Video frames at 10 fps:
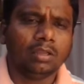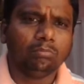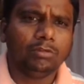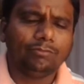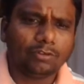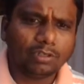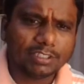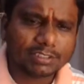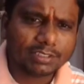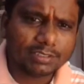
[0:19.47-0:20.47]
Before
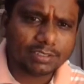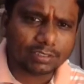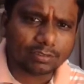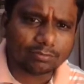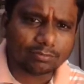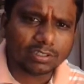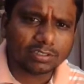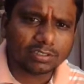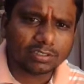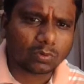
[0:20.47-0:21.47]
discussing
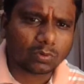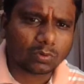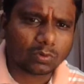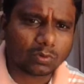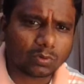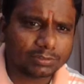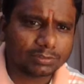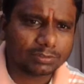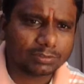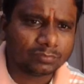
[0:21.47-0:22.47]
further problems,
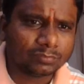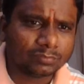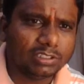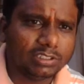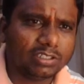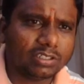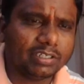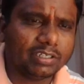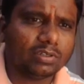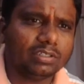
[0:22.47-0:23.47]
here we try
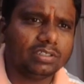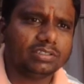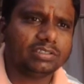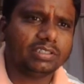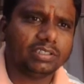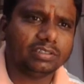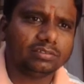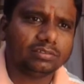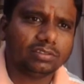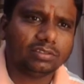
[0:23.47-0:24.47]
to understand
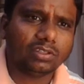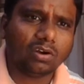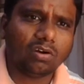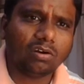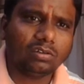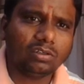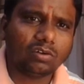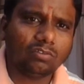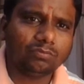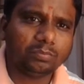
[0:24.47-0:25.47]
the order
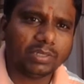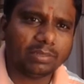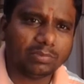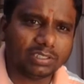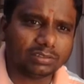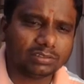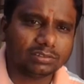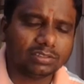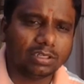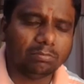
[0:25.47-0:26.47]
of payments
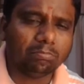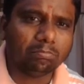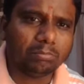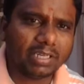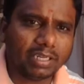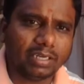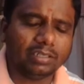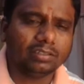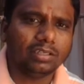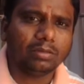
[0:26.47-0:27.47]
made
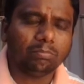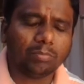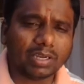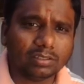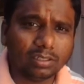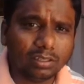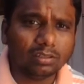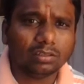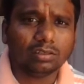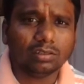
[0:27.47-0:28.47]
by the
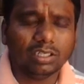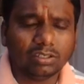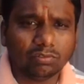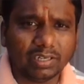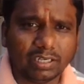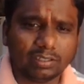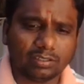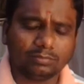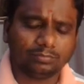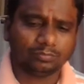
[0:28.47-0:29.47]
liquidator.
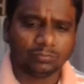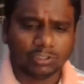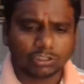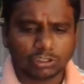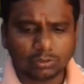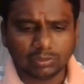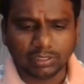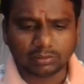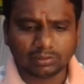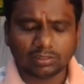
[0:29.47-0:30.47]

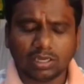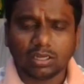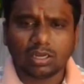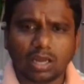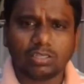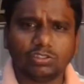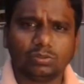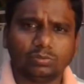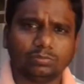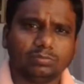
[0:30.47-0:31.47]
Students,
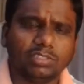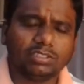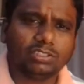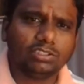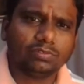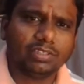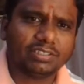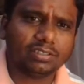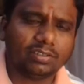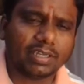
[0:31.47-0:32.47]
assume the
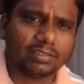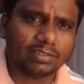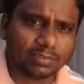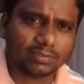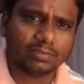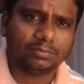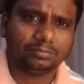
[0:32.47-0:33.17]
situation like this.